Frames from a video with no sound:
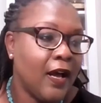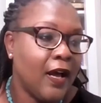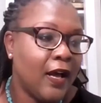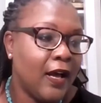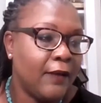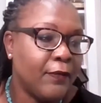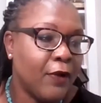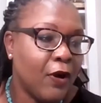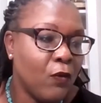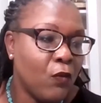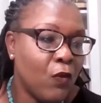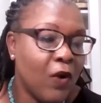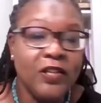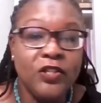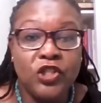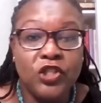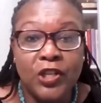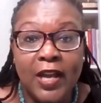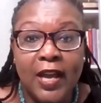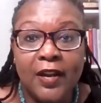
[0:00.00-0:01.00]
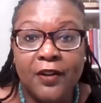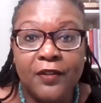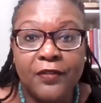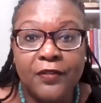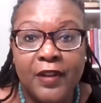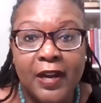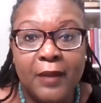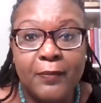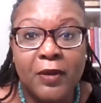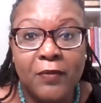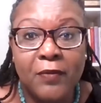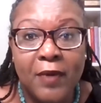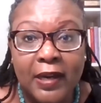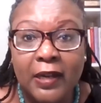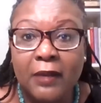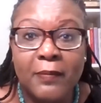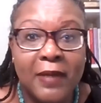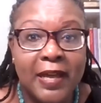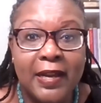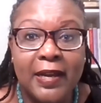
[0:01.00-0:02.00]
Um, one channel that I've been
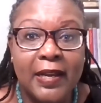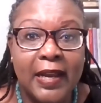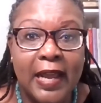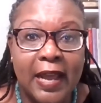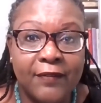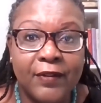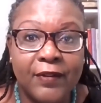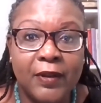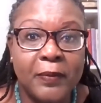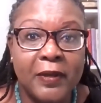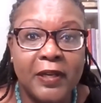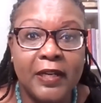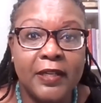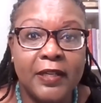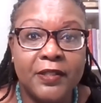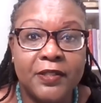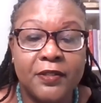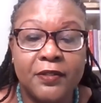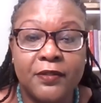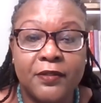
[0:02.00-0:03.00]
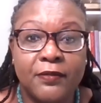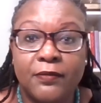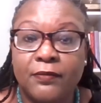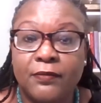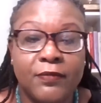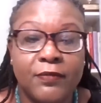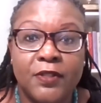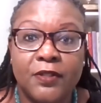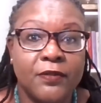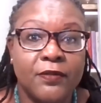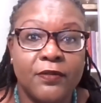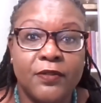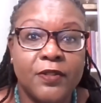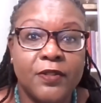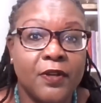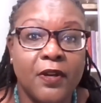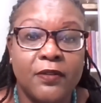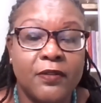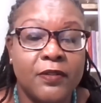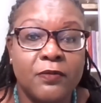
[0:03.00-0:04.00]
recommending everybody to to to
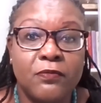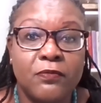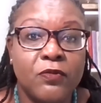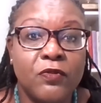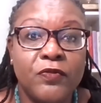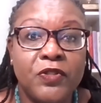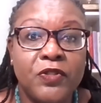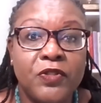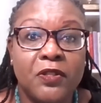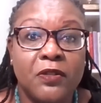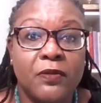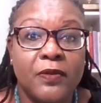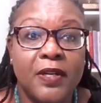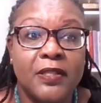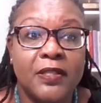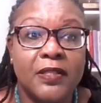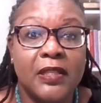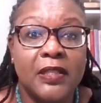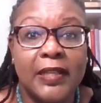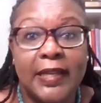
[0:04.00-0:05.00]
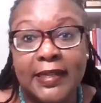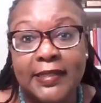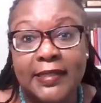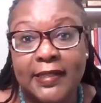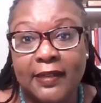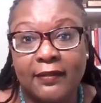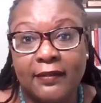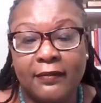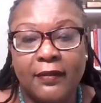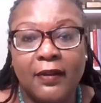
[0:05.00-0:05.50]
go, to move to is LinkedIn.